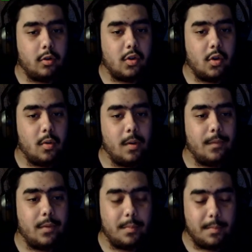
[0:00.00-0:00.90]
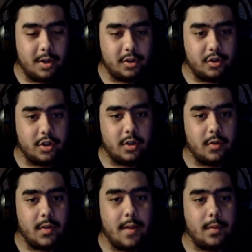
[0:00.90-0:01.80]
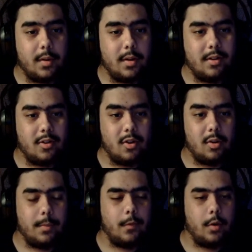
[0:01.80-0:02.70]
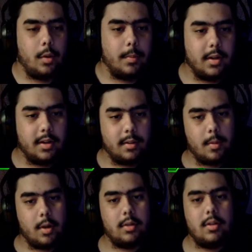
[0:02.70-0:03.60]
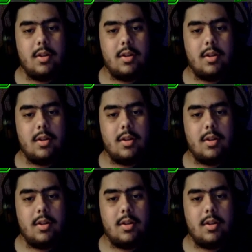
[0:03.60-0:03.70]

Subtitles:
So if you, make sure you don't have it installed before you play this mod.